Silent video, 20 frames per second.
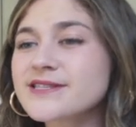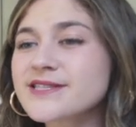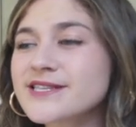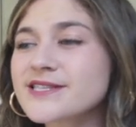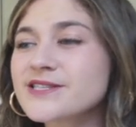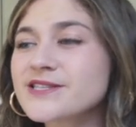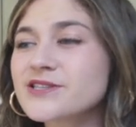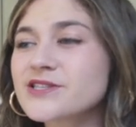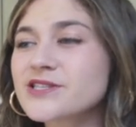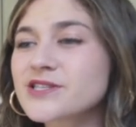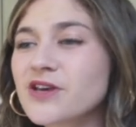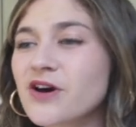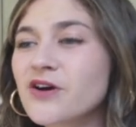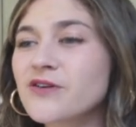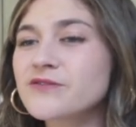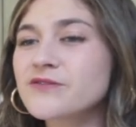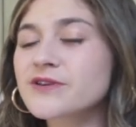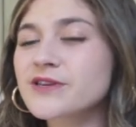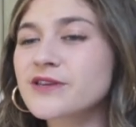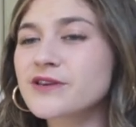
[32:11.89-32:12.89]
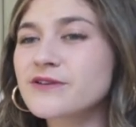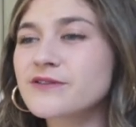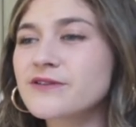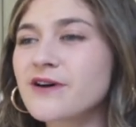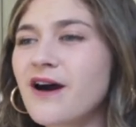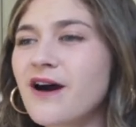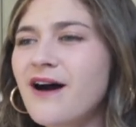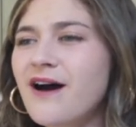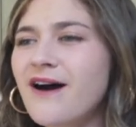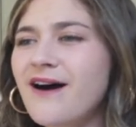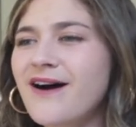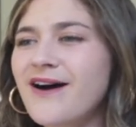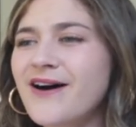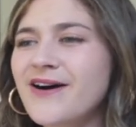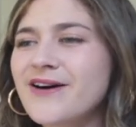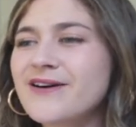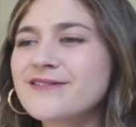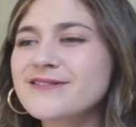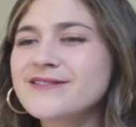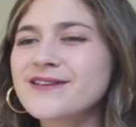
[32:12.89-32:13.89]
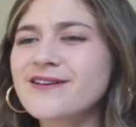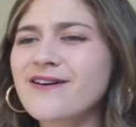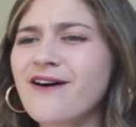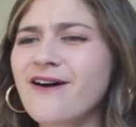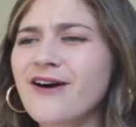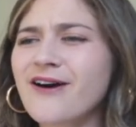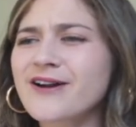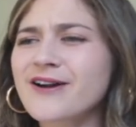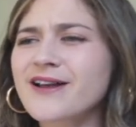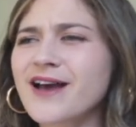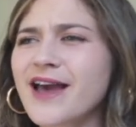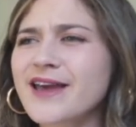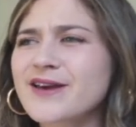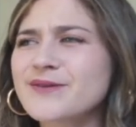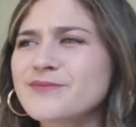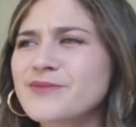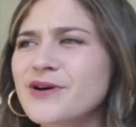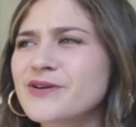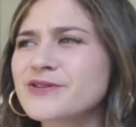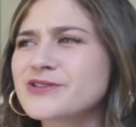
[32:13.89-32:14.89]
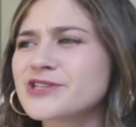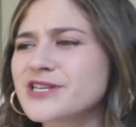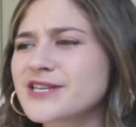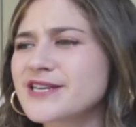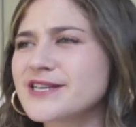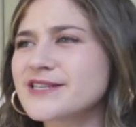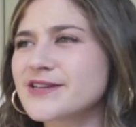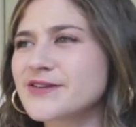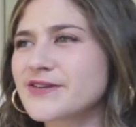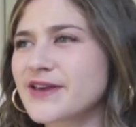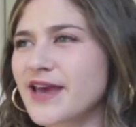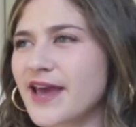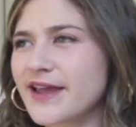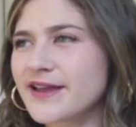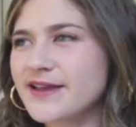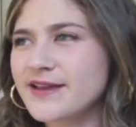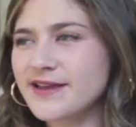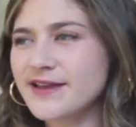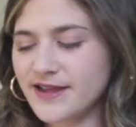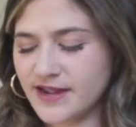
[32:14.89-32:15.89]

This is so cute. Oh, the hard eye emojis. Okay.